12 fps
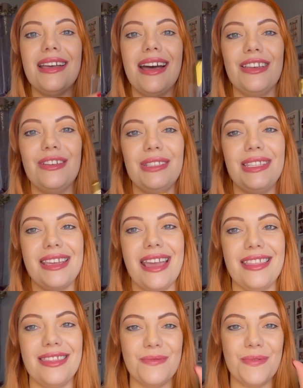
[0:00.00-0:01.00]
I used to
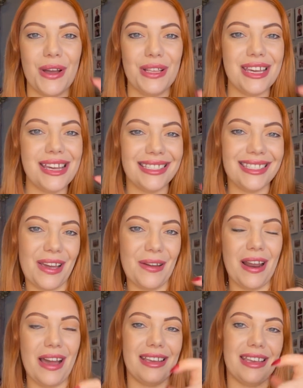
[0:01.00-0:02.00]
get the one years ago,
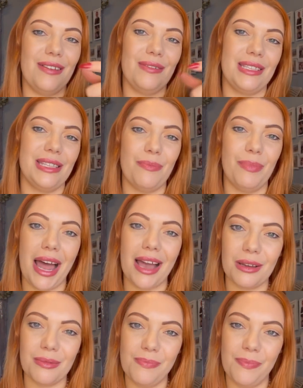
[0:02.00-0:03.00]
like it was in the
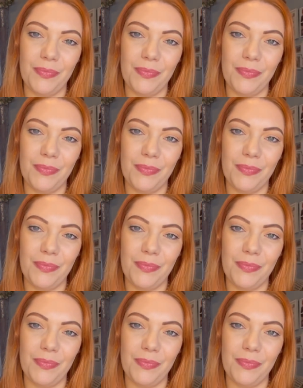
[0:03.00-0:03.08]
black,